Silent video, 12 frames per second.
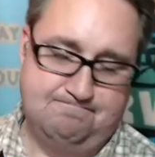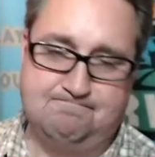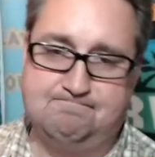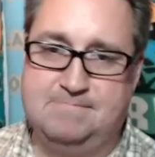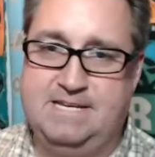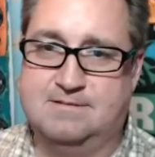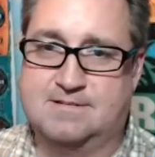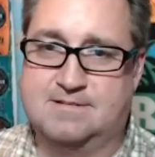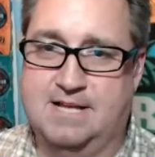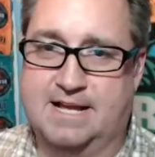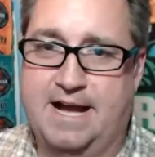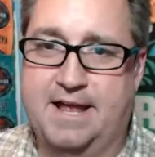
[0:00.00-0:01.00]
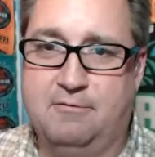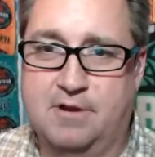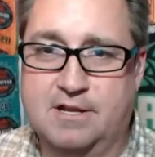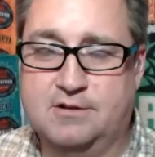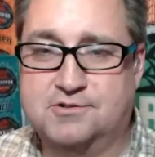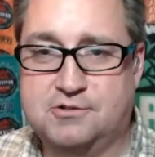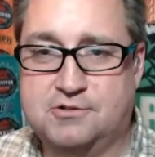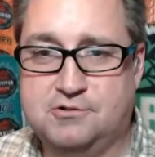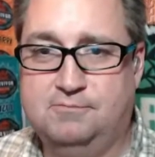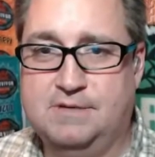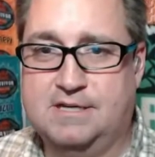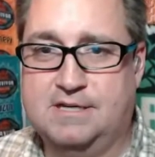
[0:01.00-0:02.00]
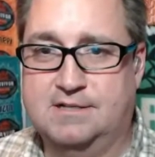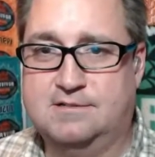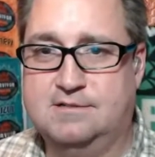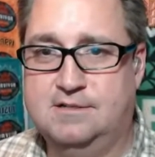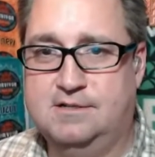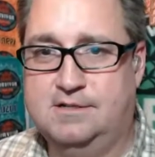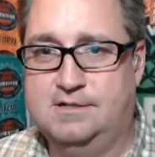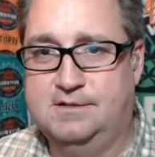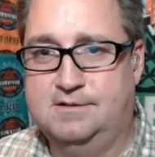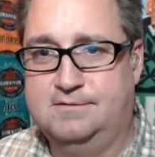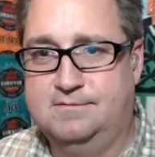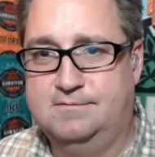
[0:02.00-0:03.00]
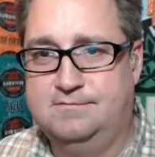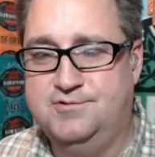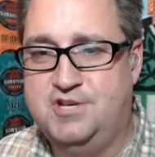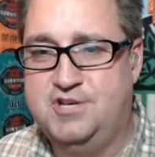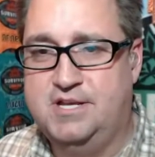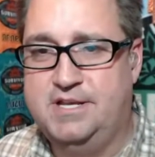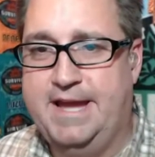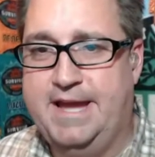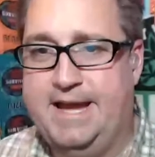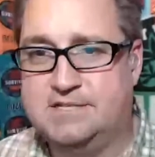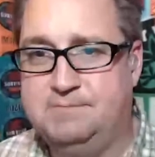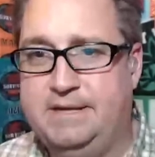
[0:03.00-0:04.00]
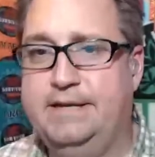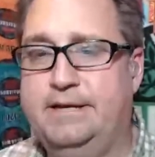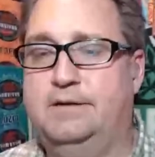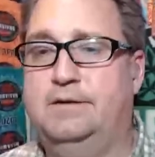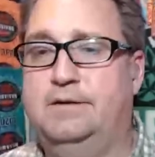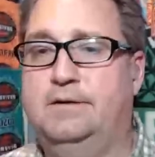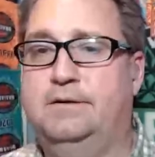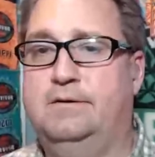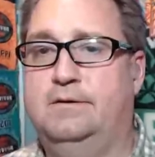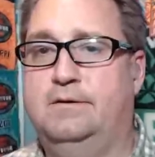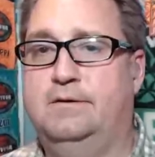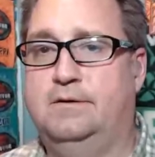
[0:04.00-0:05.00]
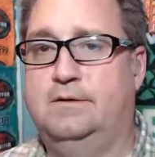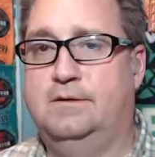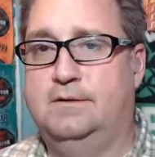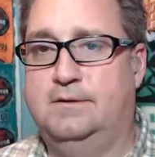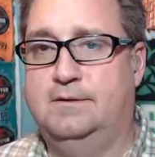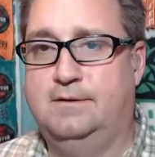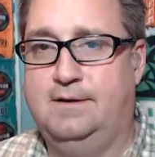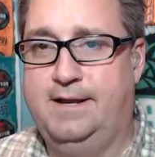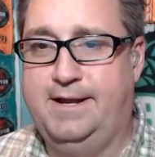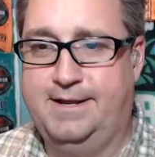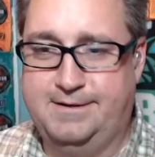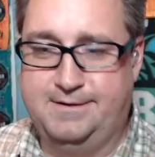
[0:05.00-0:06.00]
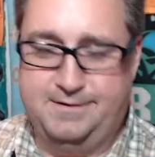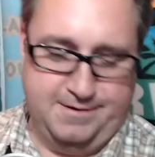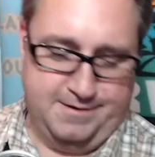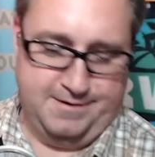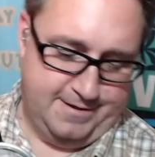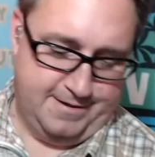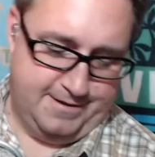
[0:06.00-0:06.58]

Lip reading: he was like, I don't want to go to school because Jenny hates me. And I'm